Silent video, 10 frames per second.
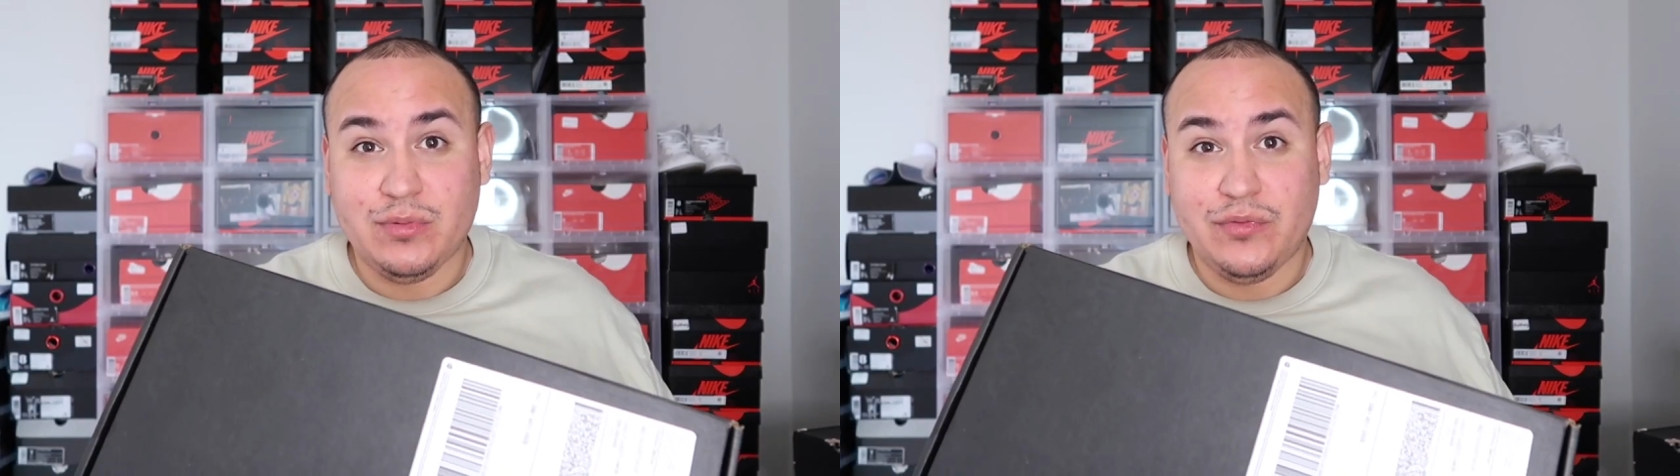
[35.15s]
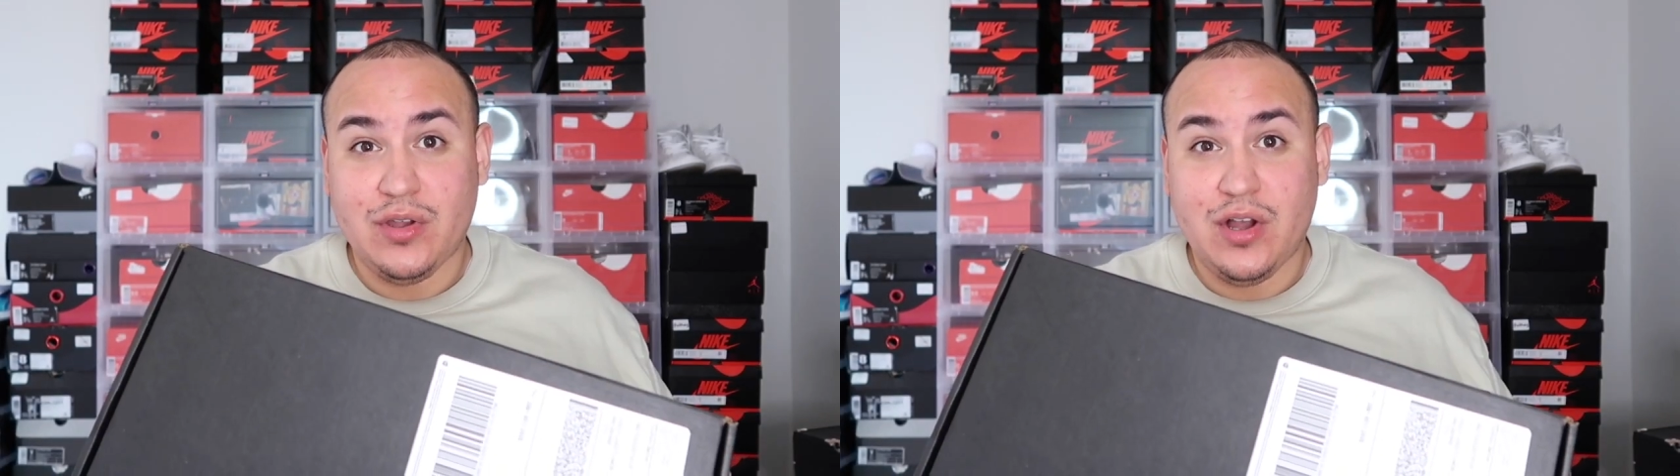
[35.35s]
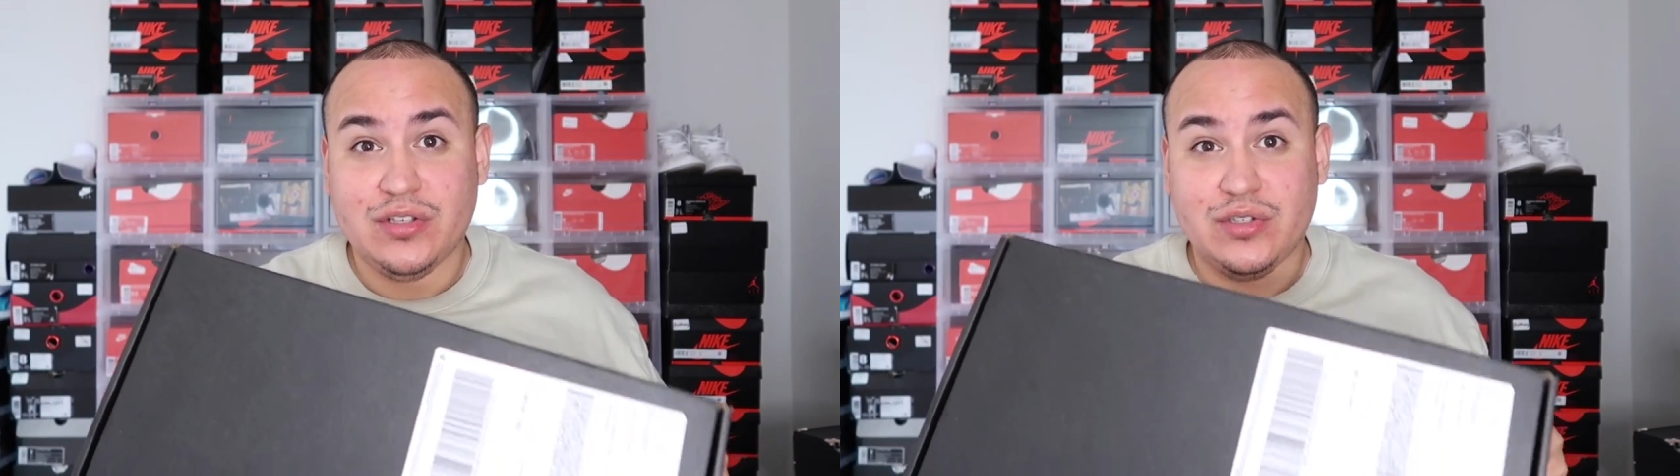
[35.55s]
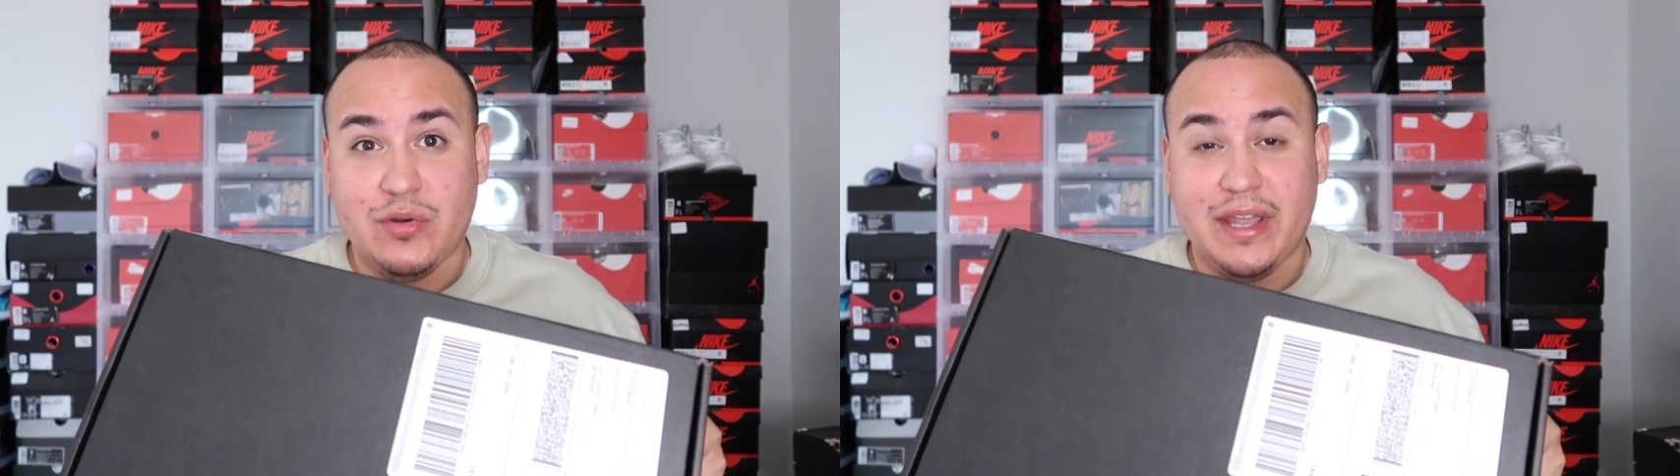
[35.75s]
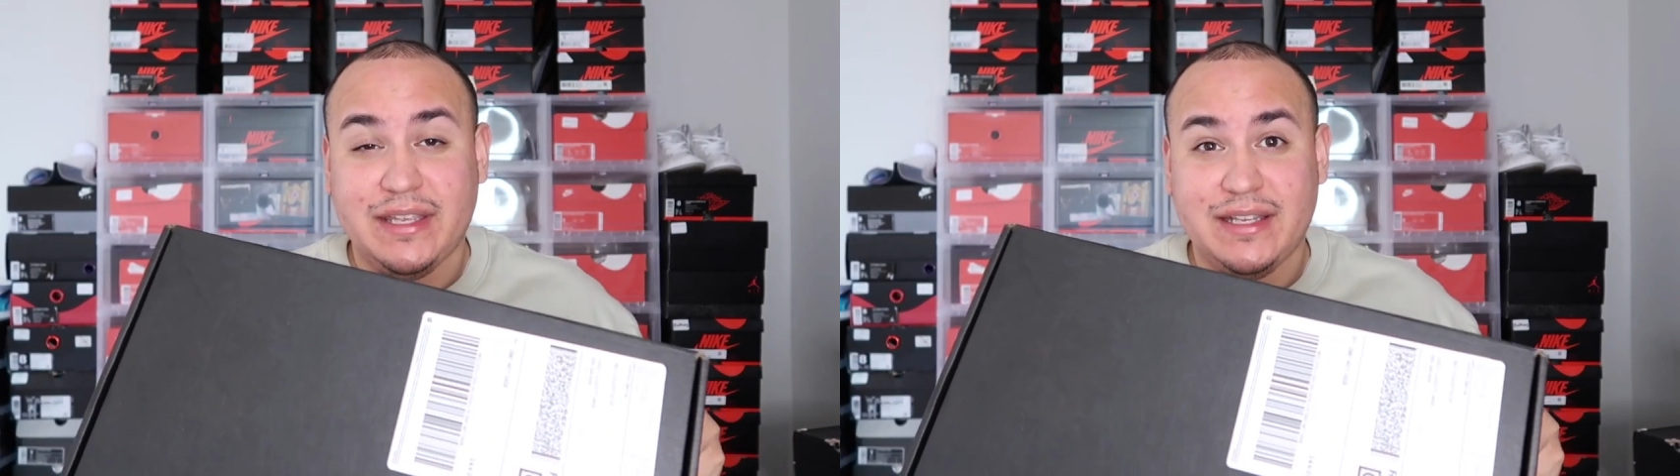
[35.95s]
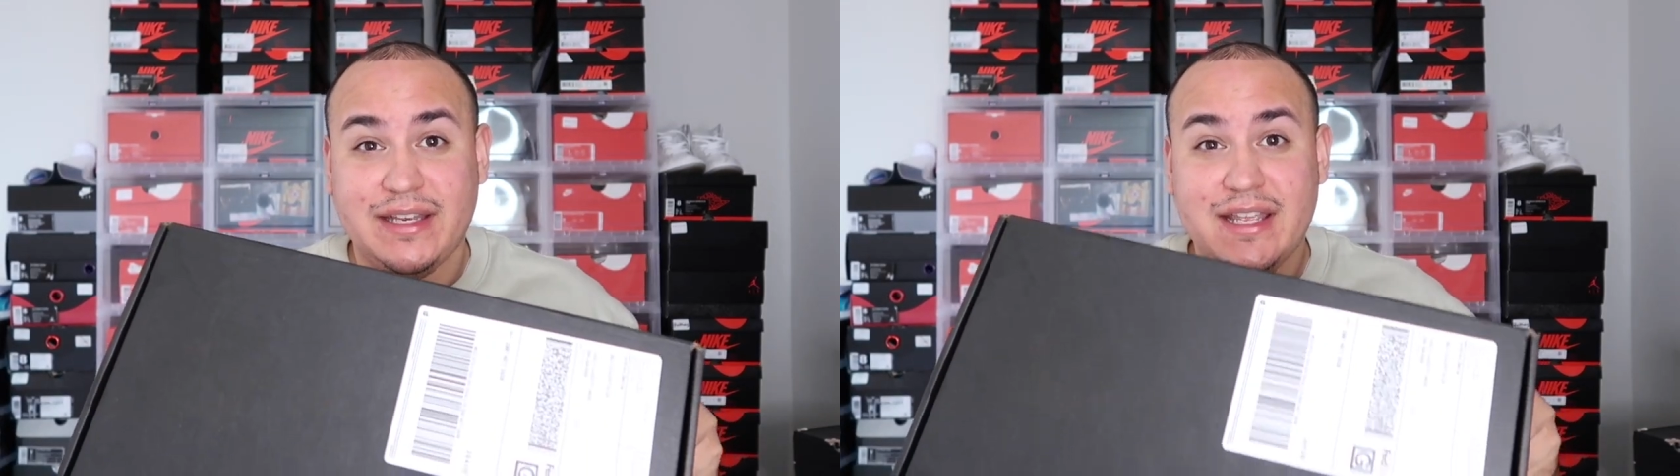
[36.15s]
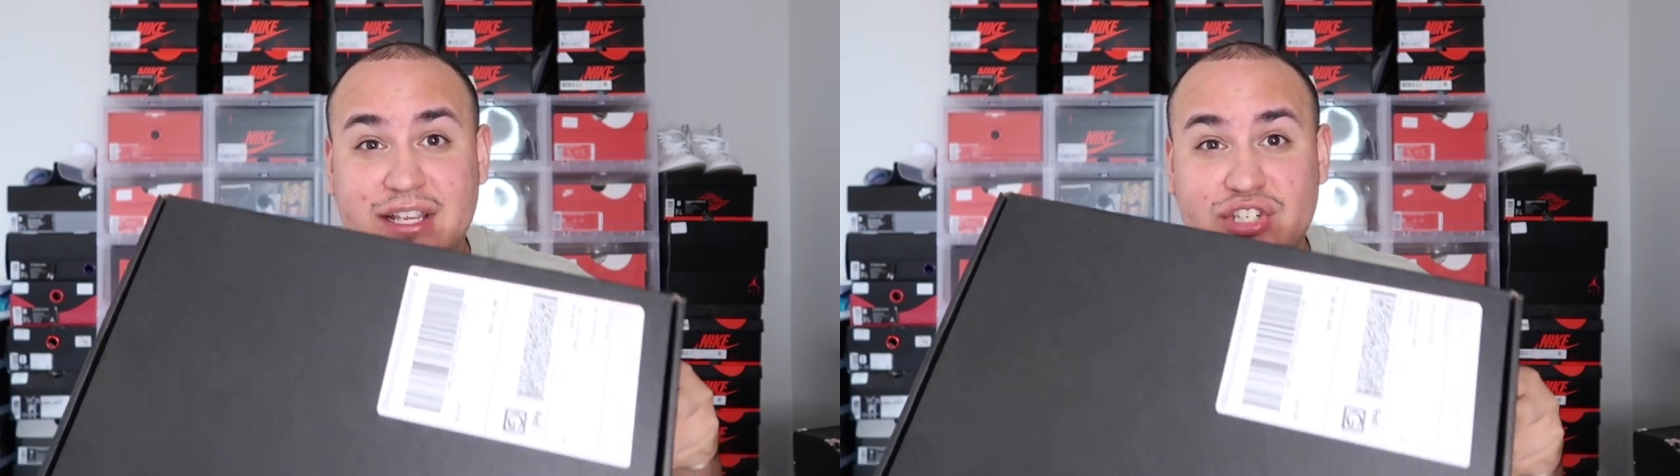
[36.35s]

with y'all so I can